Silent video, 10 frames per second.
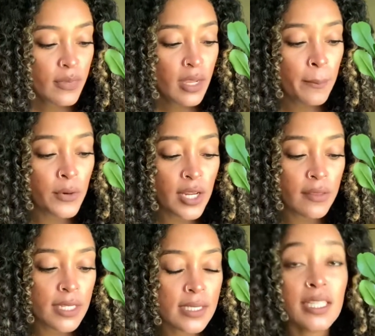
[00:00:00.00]
putting
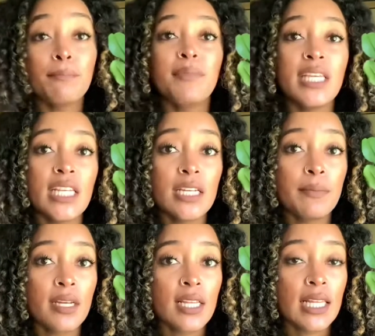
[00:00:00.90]
this in medium
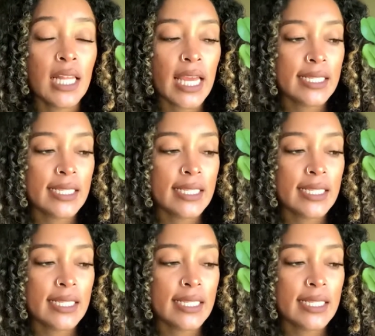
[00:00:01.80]
light.